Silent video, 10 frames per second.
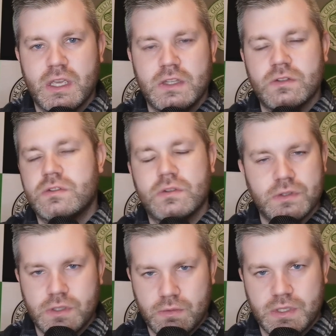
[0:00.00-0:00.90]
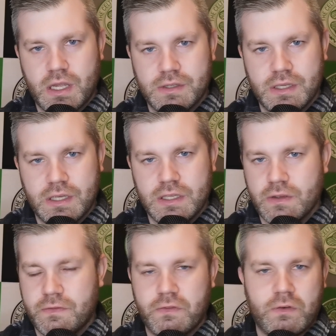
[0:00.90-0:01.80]
he just doesn't suit Celtic.
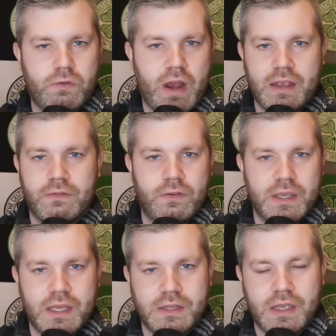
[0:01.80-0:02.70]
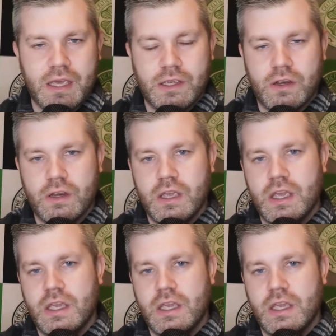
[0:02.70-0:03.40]
He's a cracker free kick taker.